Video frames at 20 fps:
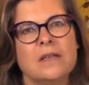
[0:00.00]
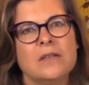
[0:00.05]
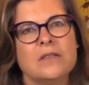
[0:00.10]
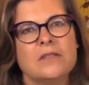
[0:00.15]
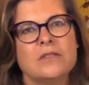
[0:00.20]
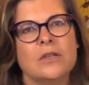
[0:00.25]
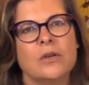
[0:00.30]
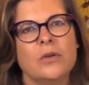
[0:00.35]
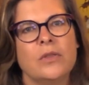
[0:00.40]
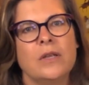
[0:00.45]

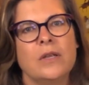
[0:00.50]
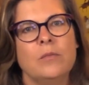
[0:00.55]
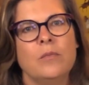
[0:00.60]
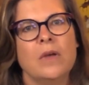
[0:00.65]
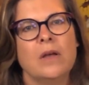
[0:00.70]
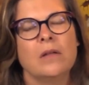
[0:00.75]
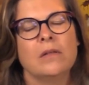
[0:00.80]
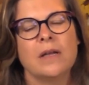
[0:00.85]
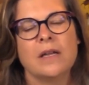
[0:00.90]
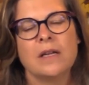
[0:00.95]
so that
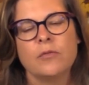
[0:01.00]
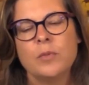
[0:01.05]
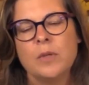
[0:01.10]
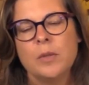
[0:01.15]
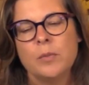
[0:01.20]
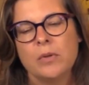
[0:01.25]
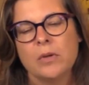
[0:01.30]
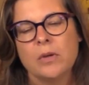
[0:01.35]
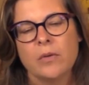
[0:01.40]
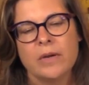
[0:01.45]
a lot of
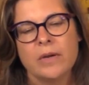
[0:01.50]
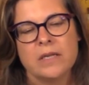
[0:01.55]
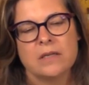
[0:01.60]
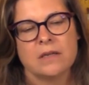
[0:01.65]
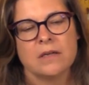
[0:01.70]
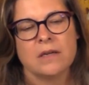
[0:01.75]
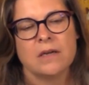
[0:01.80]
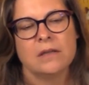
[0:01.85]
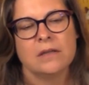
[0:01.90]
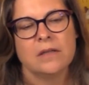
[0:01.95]
people going to
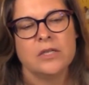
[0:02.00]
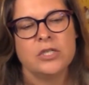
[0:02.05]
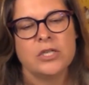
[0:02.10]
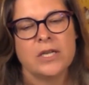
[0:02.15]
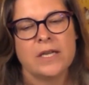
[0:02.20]
college